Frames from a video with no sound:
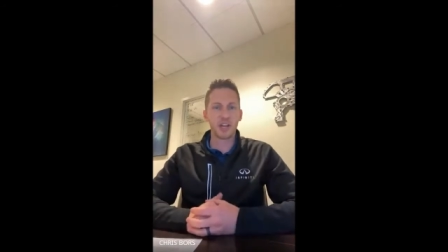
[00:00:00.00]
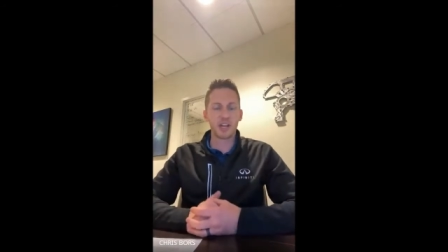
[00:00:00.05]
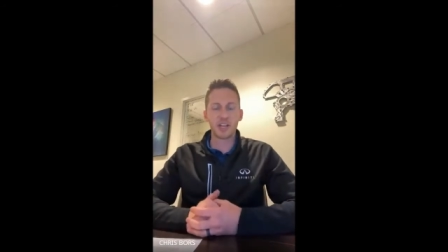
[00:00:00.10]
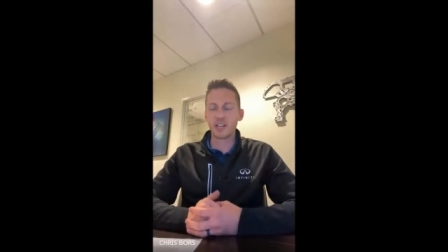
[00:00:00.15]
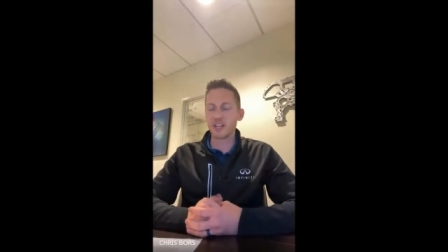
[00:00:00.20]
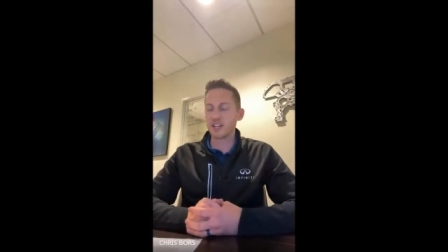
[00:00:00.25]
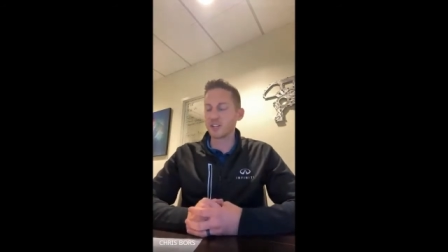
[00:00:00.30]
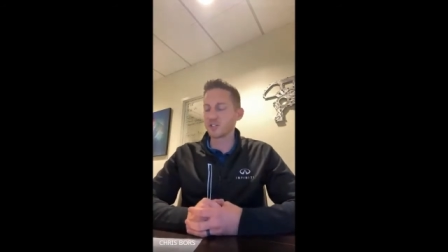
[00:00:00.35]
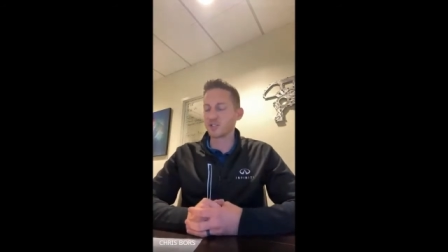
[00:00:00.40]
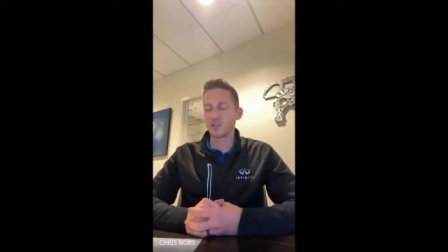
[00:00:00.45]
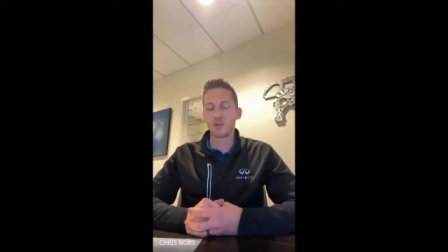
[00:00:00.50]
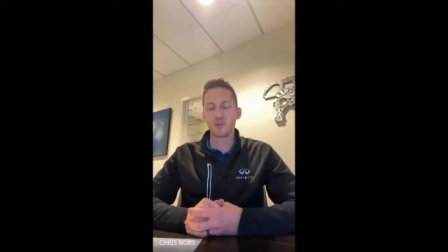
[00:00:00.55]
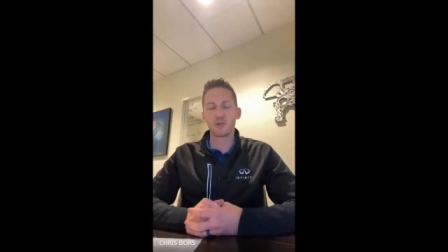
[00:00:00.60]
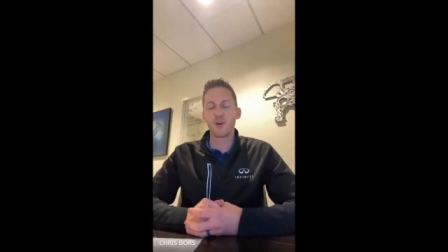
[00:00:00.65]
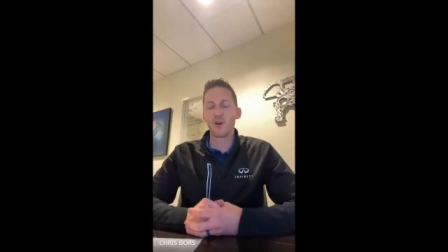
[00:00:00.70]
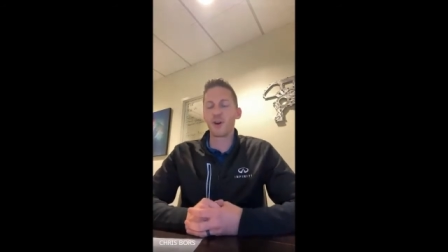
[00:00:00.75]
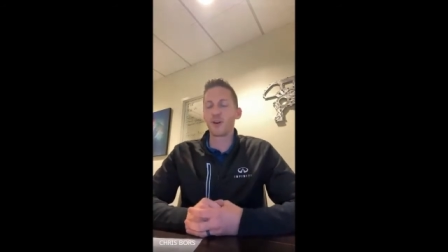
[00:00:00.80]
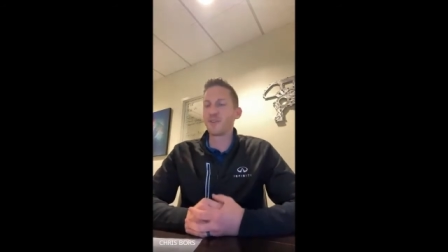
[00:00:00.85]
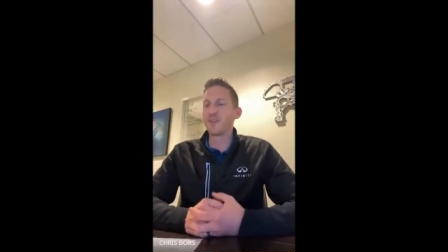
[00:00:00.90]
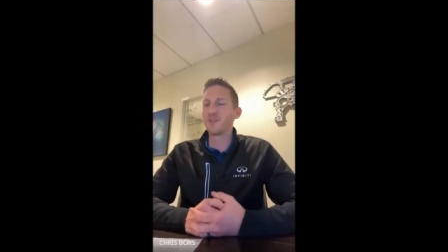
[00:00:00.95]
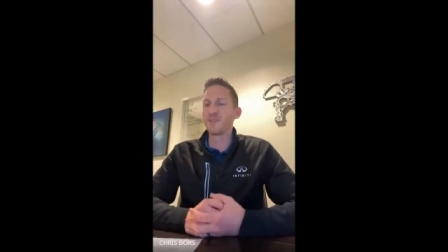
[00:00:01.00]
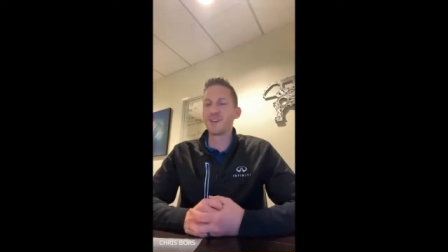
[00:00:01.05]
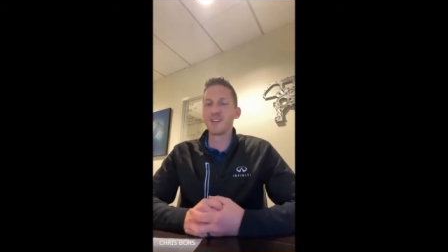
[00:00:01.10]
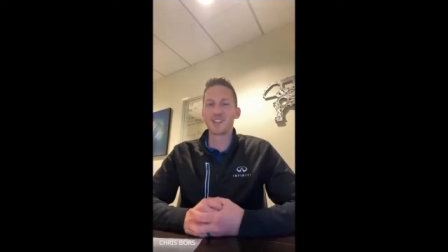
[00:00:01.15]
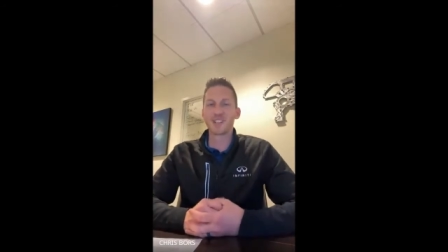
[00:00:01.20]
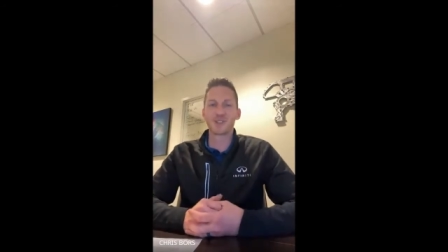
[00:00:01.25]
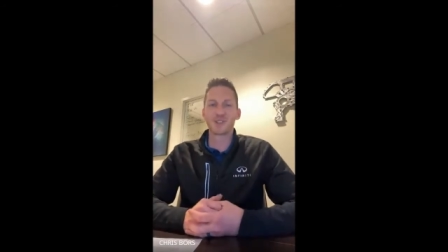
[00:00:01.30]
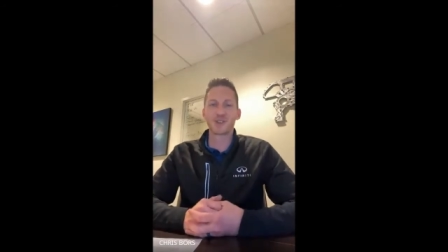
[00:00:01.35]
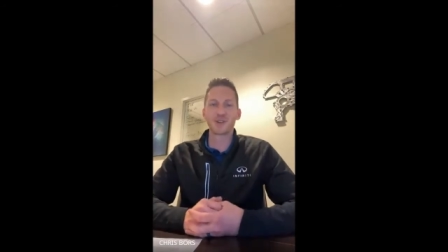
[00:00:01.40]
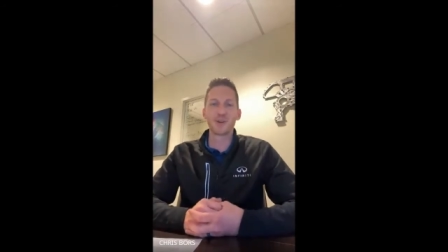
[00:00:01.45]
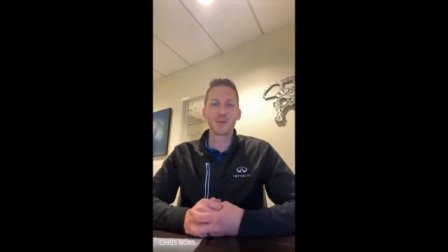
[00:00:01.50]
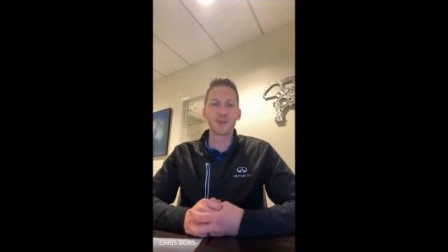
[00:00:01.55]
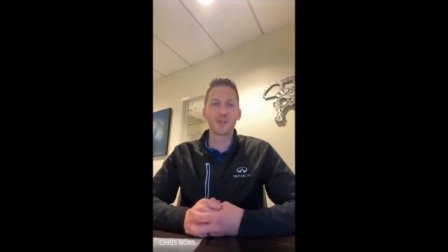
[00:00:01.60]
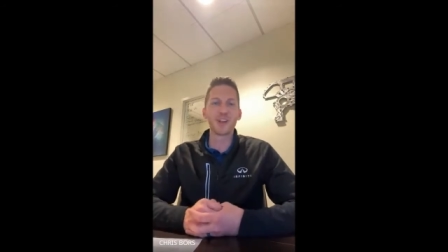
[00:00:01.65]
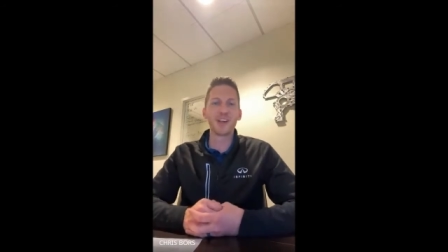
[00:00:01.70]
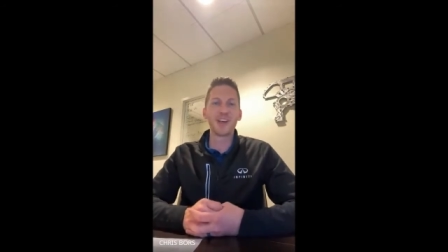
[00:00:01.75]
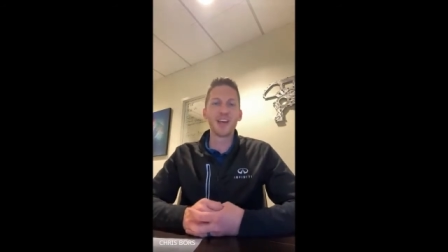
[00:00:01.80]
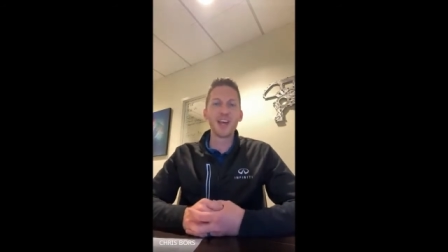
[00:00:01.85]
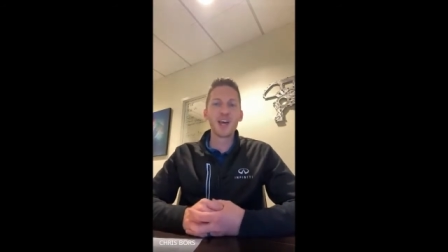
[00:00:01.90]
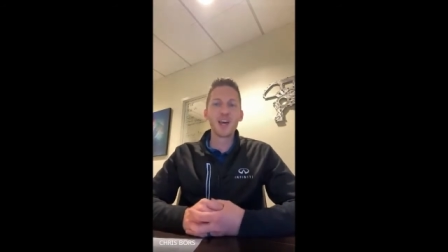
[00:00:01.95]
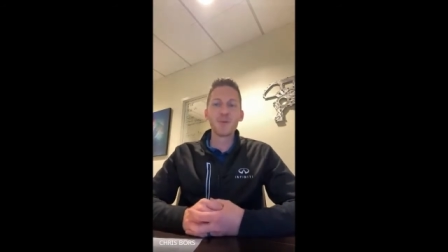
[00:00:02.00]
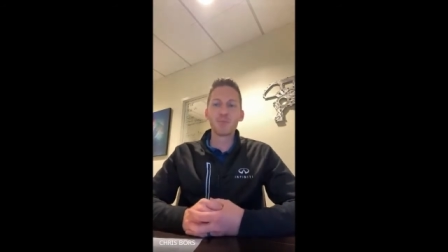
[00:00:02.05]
and that is so far from the truth.